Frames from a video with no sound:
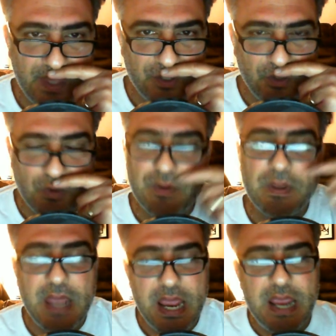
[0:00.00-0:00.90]
So
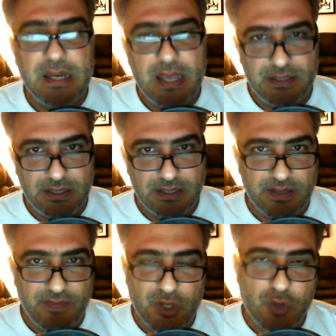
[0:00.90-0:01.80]
in essence,
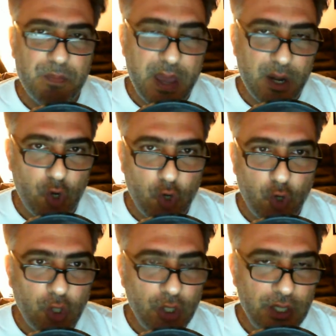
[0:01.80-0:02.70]
giving you
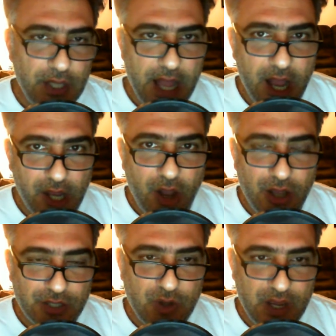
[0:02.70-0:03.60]
better
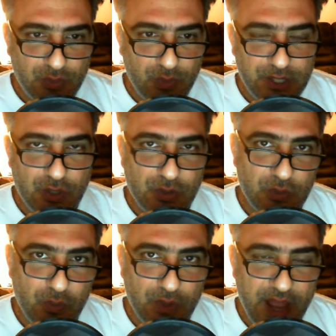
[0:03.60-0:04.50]
contrast ratios
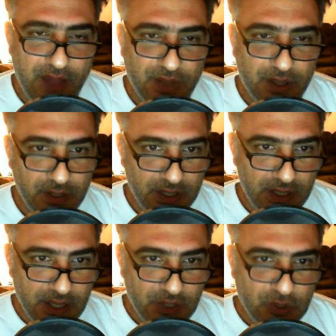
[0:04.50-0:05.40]
and what have you.
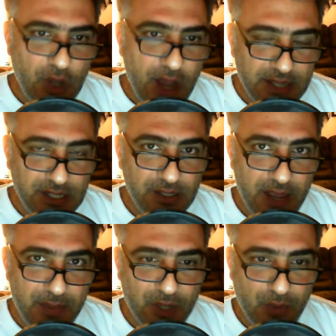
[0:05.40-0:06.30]
So high
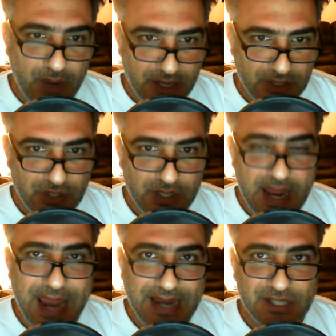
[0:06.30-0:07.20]
dynamic range
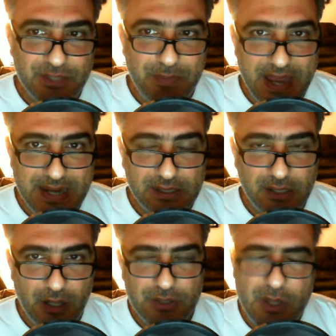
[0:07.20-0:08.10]
and expanded
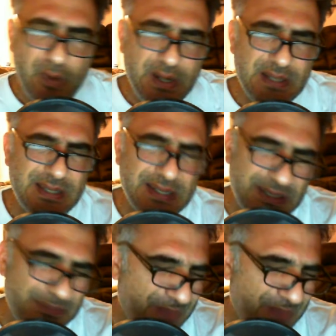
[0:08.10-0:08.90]
colors. Now wait a second.